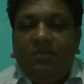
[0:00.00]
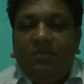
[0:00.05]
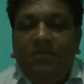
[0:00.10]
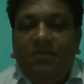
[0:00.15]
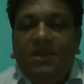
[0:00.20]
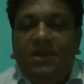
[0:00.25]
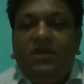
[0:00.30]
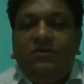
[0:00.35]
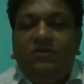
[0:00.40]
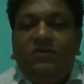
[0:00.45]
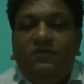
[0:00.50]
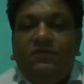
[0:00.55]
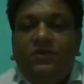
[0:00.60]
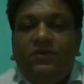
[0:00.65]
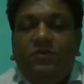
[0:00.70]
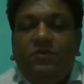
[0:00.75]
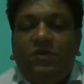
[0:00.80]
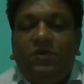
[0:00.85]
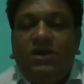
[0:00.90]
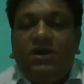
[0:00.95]
meaning of the
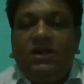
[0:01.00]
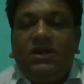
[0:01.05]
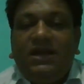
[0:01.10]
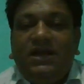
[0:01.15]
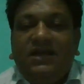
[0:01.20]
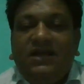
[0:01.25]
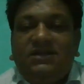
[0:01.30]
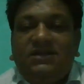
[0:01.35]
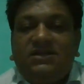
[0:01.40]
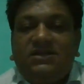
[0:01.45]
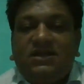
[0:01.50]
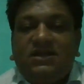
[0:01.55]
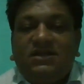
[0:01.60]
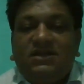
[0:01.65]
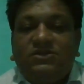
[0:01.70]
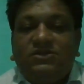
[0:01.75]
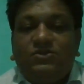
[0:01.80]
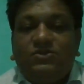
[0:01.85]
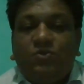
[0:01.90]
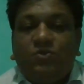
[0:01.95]
word
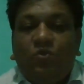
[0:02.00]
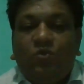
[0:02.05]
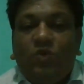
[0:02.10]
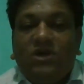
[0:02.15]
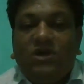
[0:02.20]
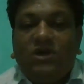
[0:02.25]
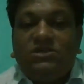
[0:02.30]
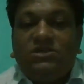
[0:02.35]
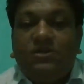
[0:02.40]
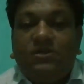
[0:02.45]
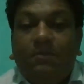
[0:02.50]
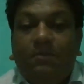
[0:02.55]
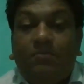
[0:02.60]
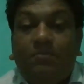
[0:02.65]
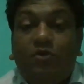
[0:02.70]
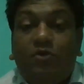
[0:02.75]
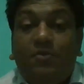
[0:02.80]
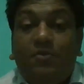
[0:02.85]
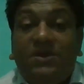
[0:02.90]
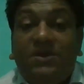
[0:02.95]
entrance was
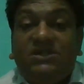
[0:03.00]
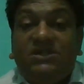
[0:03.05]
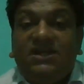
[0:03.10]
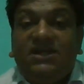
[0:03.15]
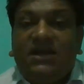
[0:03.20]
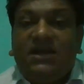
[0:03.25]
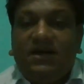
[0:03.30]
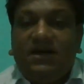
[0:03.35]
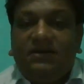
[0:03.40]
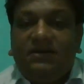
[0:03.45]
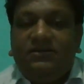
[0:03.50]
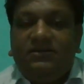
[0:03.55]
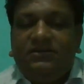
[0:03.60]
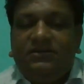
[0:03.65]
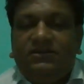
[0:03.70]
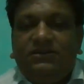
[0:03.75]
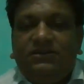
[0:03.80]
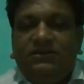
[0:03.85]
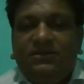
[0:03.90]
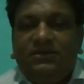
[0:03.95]
probeshika.
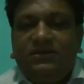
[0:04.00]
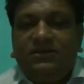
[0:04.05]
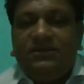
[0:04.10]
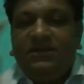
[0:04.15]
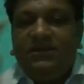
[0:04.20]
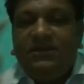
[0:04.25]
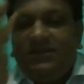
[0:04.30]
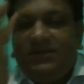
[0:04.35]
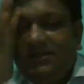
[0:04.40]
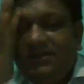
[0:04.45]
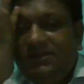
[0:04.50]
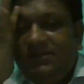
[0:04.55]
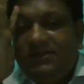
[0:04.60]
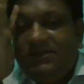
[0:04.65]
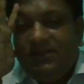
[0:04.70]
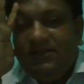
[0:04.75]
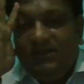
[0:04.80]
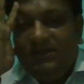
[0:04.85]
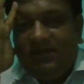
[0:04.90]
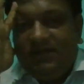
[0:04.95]
That is,
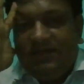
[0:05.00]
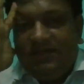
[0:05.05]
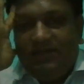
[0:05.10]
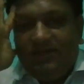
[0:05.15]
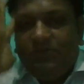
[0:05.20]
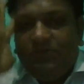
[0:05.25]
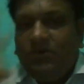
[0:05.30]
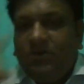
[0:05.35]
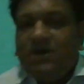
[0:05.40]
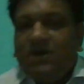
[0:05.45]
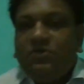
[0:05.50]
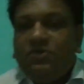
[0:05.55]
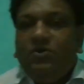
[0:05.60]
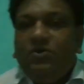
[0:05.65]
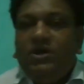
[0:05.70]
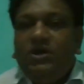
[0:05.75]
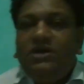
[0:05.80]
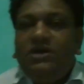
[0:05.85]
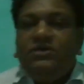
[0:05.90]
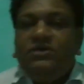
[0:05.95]
you are
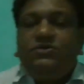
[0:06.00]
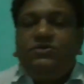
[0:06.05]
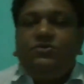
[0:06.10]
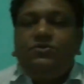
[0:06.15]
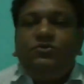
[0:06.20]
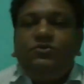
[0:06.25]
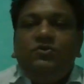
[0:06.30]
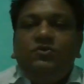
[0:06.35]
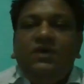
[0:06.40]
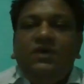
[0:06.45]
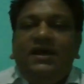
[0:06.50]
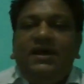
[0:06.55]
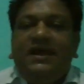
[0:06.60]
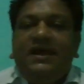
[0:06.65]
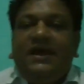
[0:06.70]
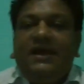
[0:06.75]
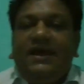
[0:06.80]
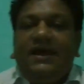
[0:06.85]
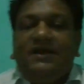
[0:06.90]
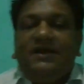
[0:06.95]
going to
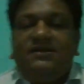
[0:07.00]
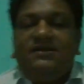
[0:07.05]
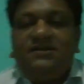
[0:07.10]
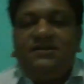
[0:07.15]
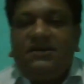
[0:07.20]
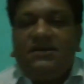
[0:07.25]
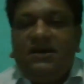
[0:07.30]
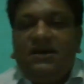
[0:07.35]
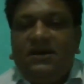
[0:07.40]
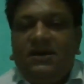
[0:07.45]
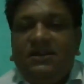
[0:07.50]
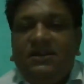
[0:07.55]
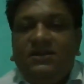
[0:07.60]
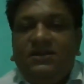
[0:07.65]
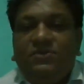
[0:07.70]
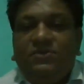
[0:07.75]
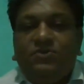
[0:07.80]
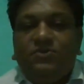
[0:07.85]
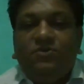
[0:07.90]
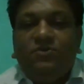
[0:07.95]
enter
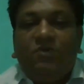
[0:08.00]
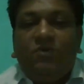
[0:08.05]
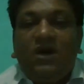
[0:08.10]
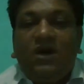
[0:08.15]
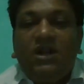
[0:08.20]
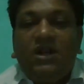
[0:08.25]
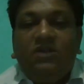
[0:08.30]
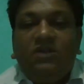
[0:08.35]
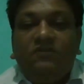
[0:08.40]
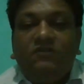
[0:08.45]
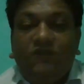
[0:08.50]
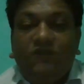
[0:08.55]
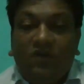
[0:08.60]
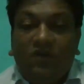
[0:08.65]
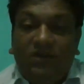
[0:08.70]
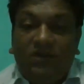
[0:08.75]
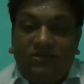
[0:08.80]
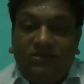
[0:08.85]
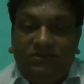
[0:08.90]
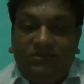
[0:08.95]
into the world of
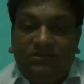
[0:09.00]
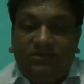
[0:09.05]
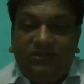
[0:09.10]
knowledge.